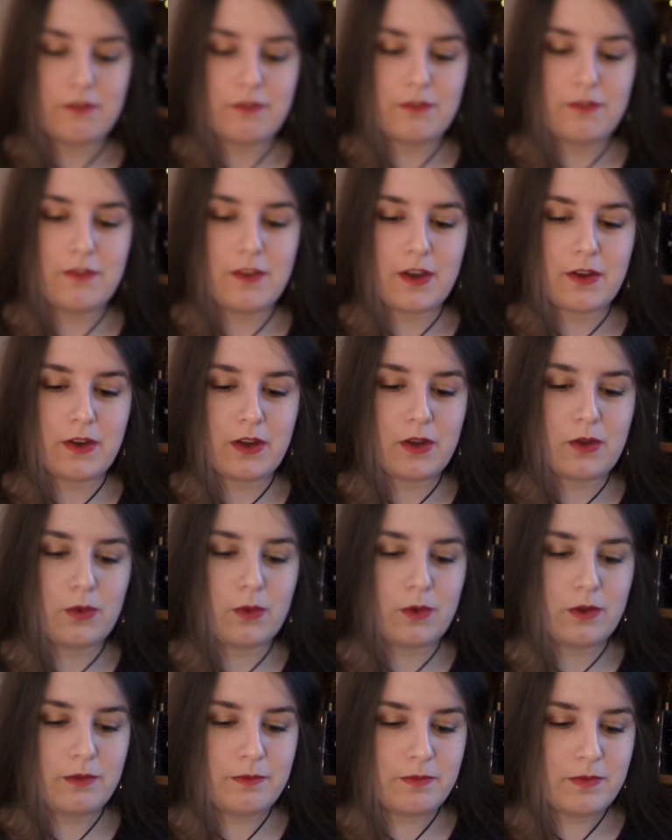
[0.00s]
Very
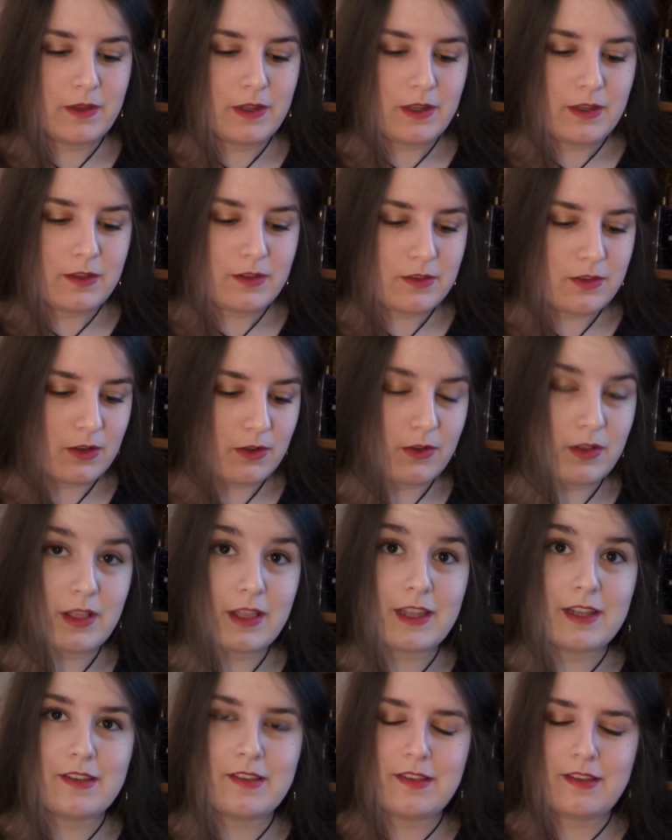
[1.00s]
cool. So
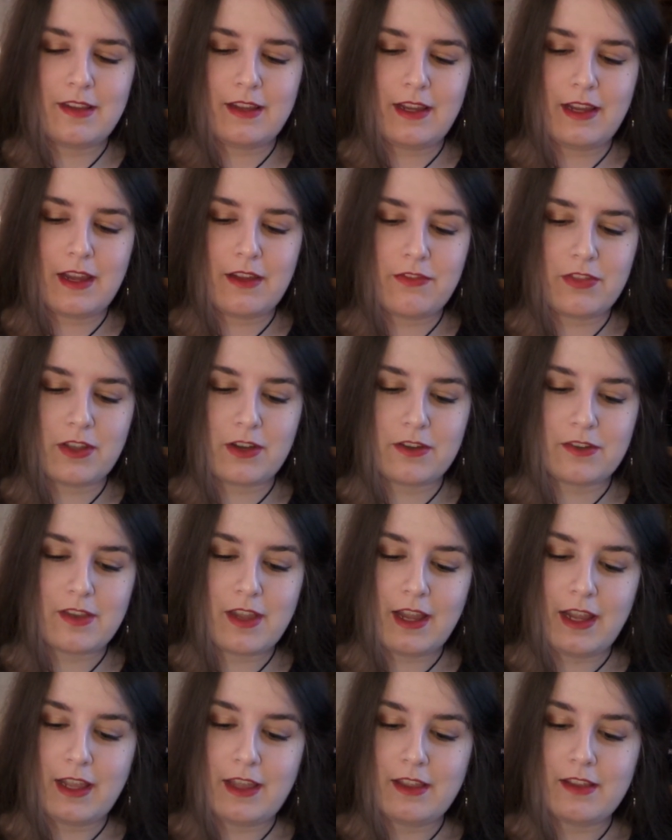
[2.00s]
let's see if there's
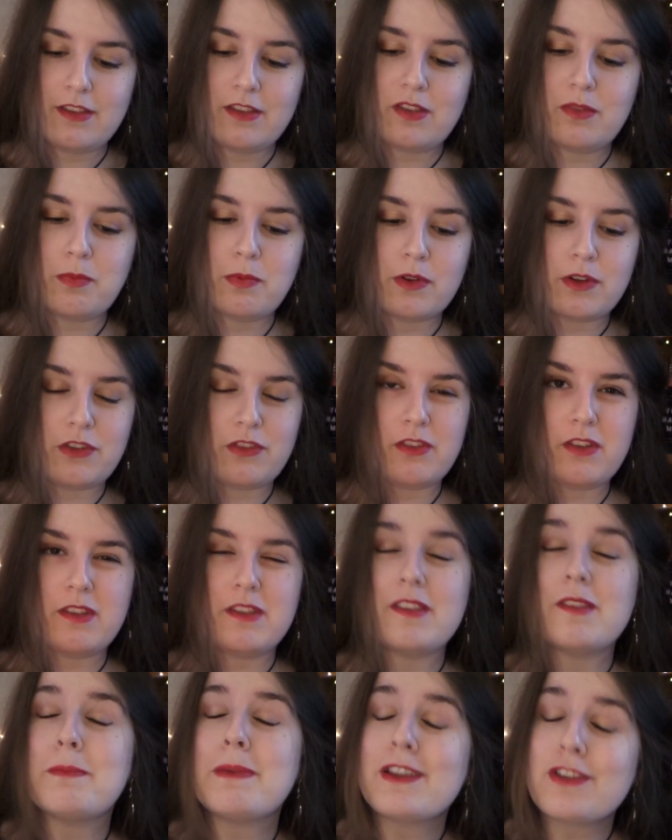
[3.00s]
any
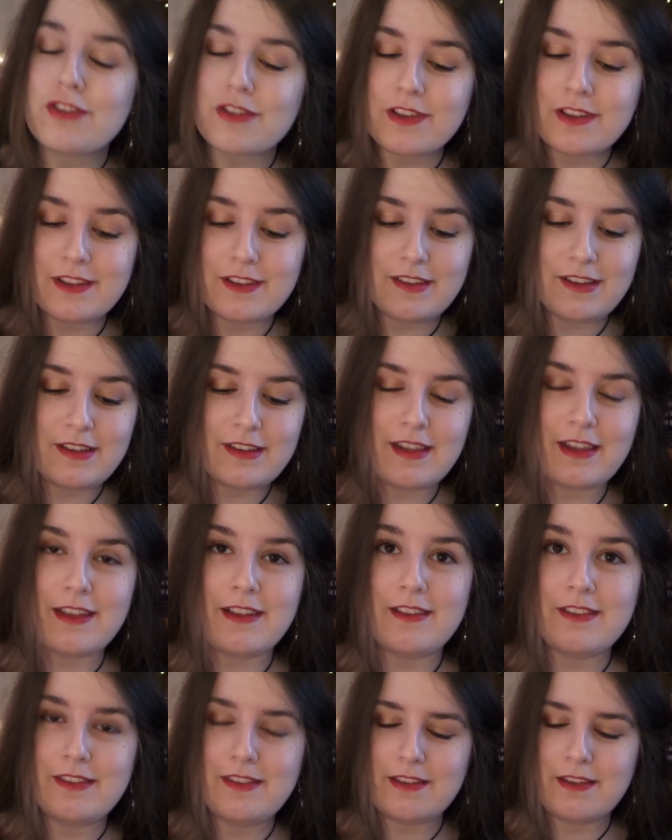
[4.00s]
special
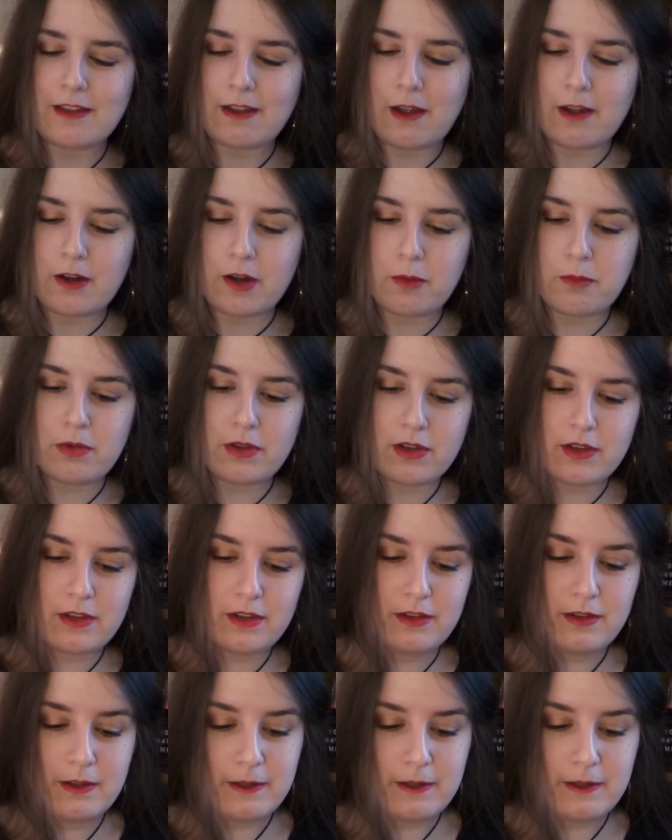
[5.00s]
details on our book.